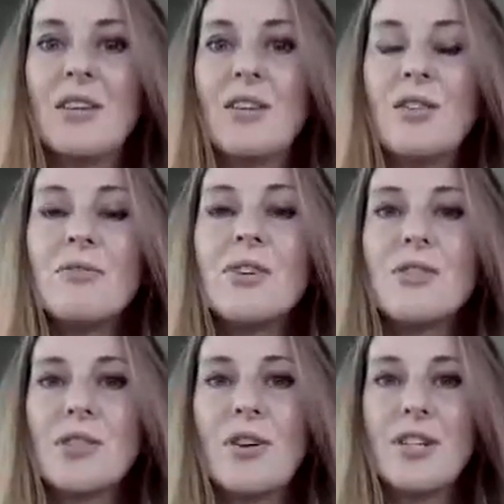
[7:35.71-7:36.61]
The universe
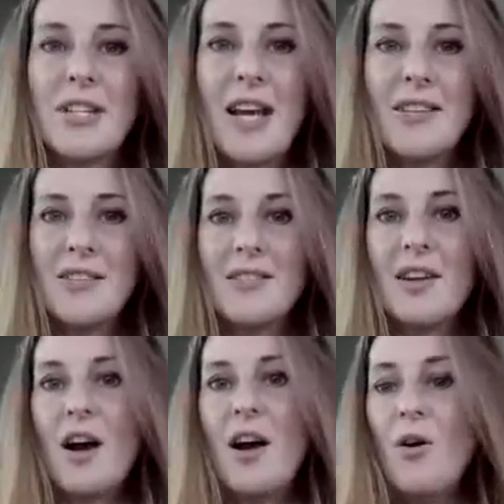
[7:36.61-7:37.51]
is going to test us
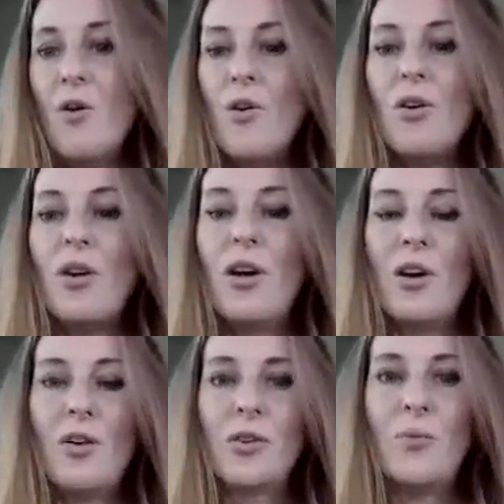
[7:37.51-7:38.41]
all
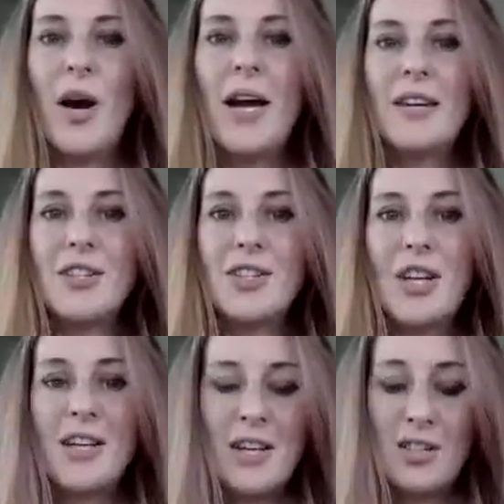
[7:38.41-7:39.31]
along the way
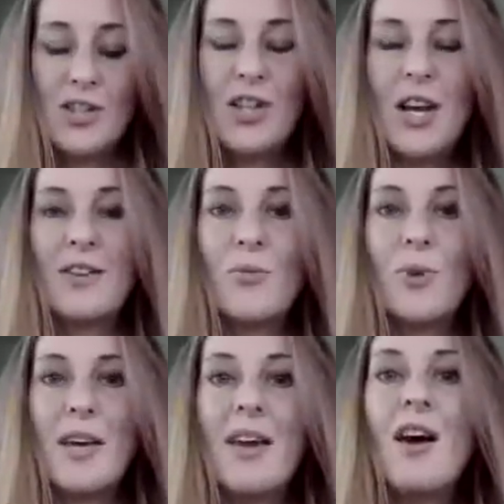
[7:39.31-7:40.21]
to check that
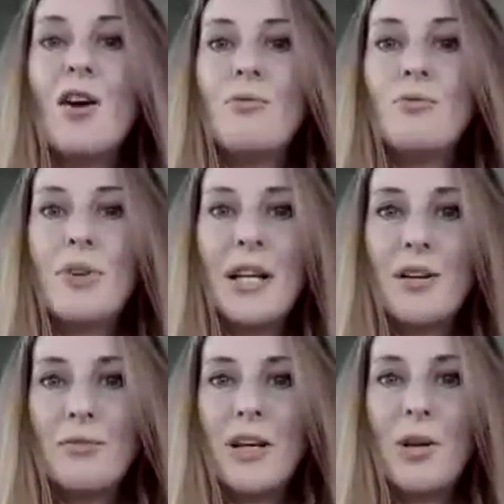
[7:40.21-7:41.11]
we really,
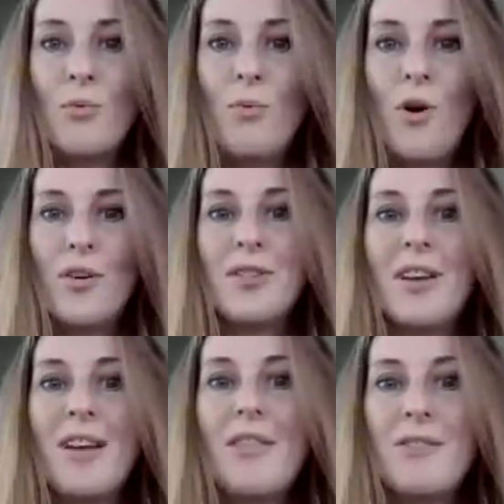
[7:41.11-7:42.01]
really want
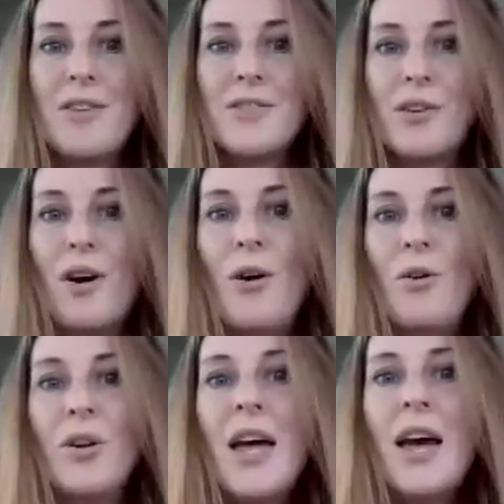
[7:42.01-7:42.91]
this goal.